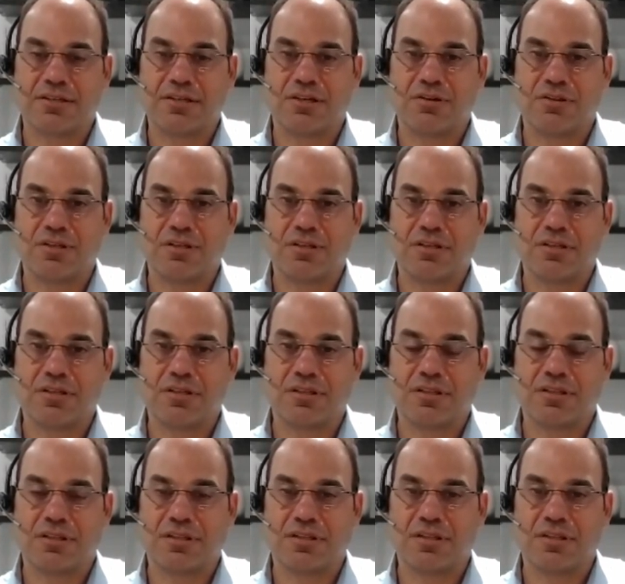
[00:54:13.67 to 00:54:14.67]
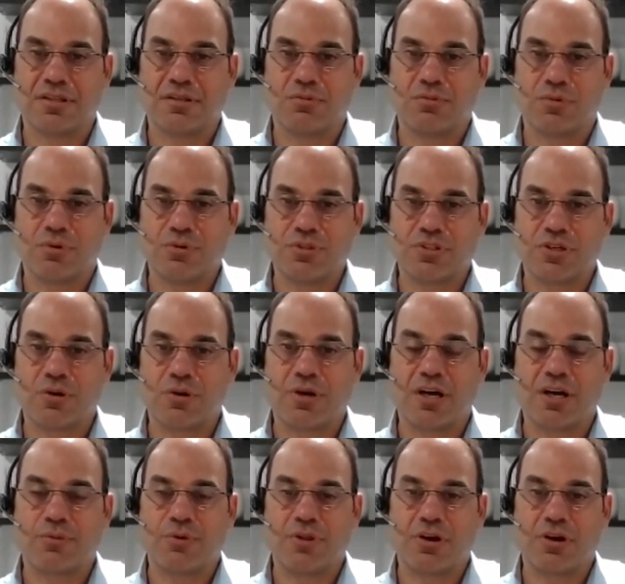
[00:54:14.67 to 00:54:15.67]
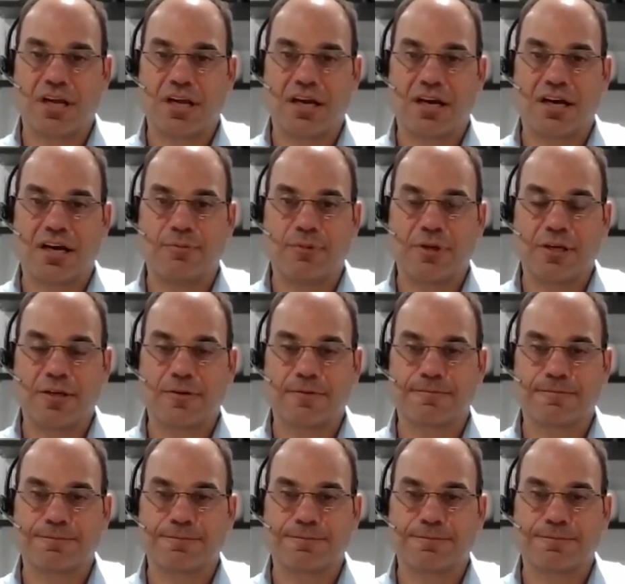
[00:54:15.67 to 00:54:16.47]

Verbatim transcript: you know the what was going on with our economy.